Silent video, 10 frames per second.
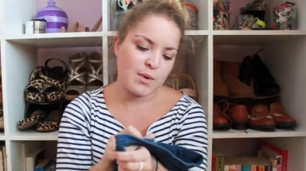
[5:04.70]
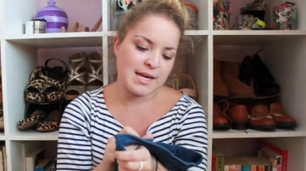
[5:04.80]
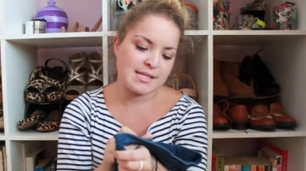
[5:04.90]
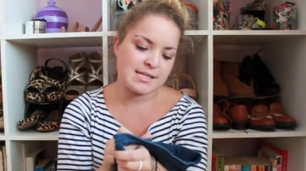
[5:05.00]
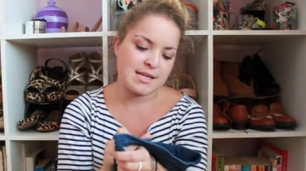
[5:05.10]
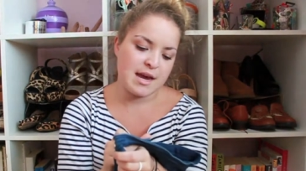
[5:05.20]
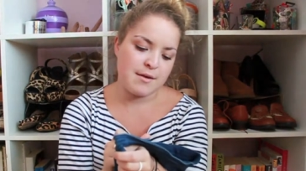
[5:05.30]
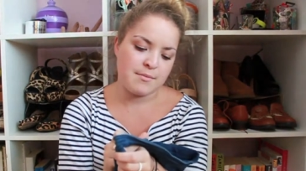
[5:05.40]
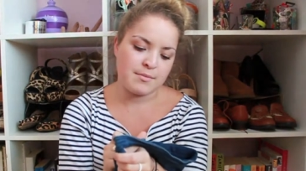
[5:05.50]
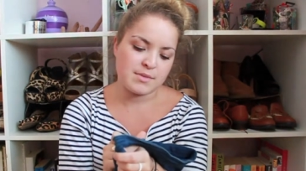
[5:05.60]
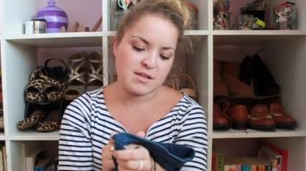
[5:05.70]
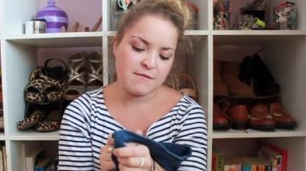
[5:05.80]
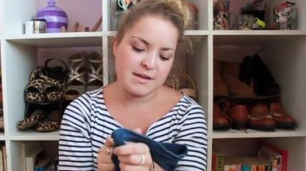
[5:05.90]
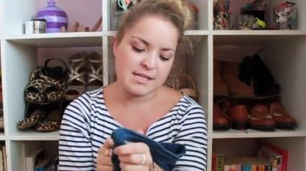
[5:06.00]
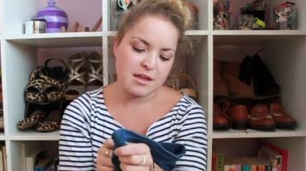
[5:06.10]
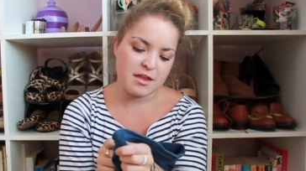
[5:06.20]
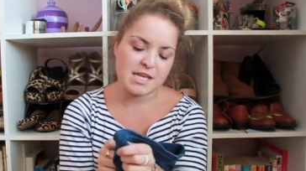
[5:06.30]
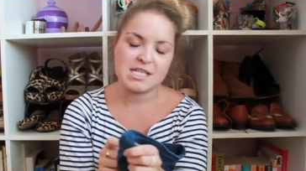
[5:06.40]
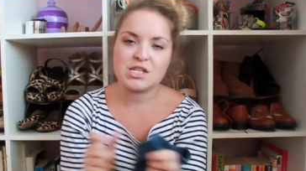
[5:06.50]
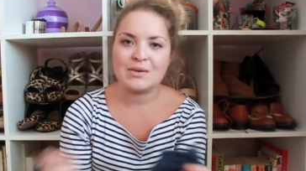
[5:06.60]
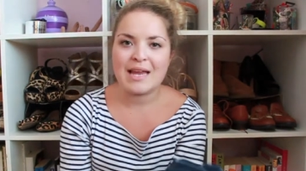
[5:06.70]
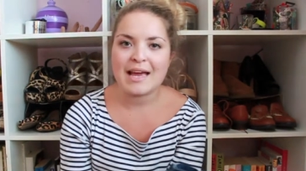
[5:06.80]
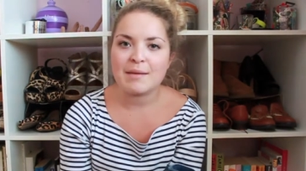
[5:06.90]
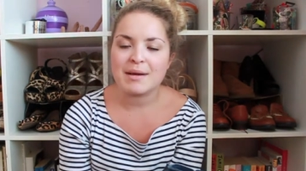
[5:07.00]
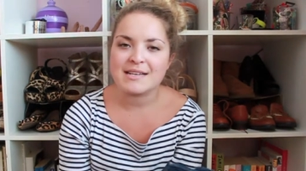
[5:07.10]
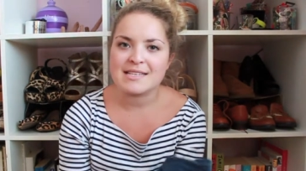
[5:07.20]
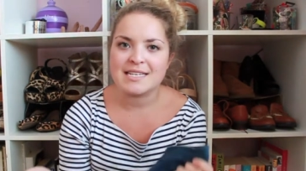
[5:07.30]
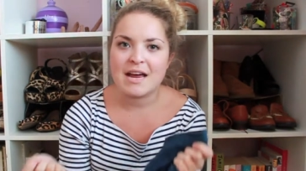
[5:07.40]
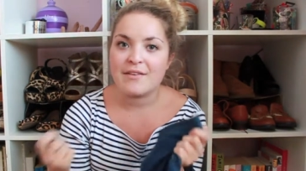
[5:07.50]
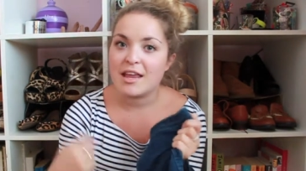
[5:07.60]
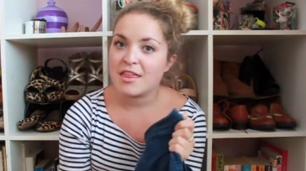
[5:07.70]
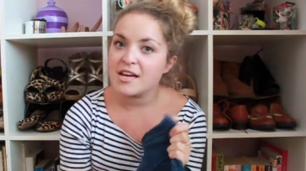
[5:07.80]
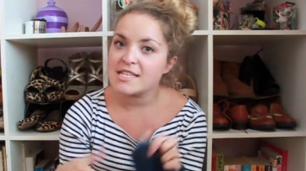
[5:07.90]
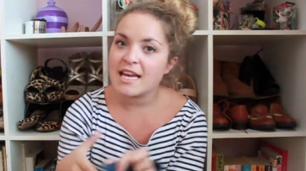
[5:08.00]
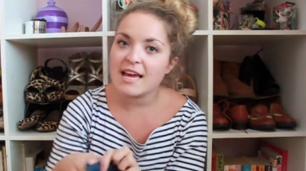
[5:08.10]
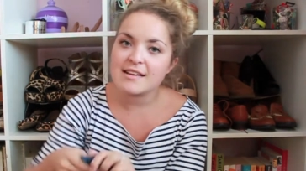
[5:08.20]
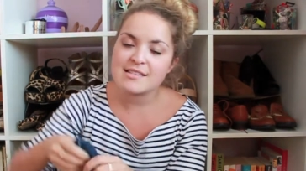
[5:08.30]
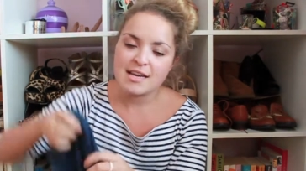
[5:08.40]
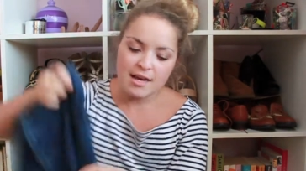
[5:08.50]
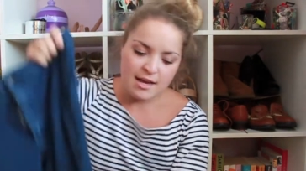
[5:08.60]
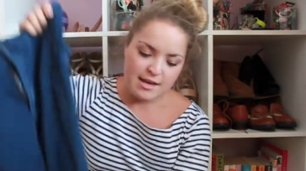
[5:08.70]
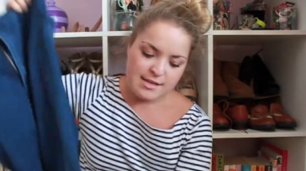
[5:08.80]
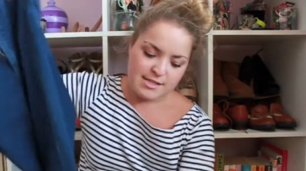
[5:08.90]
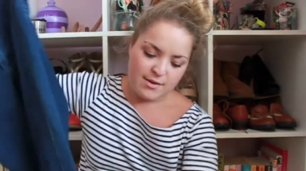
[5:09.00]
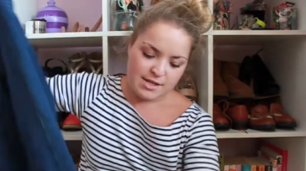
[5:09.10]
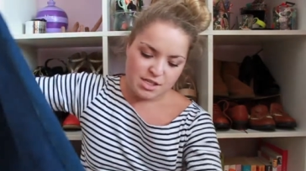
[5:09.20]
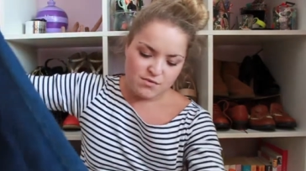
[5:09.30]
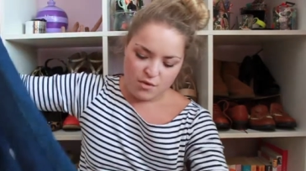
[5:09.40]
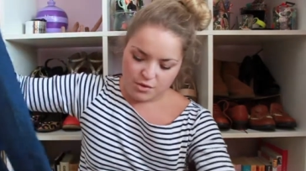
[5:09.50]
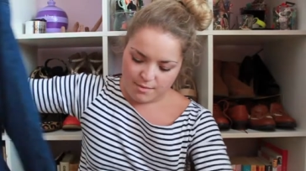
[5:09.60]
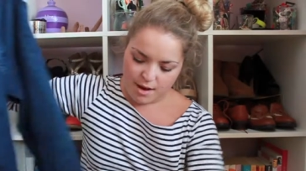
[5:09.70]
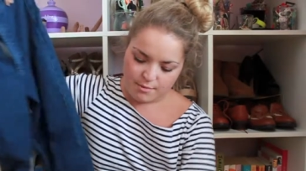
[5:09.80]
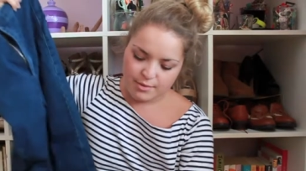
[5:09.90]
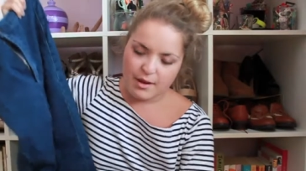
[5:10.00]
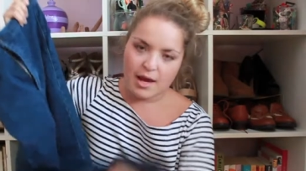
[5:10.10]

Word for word: waist to fit a 32 leg because I didn't have any 30 legs, and so I just roll them up,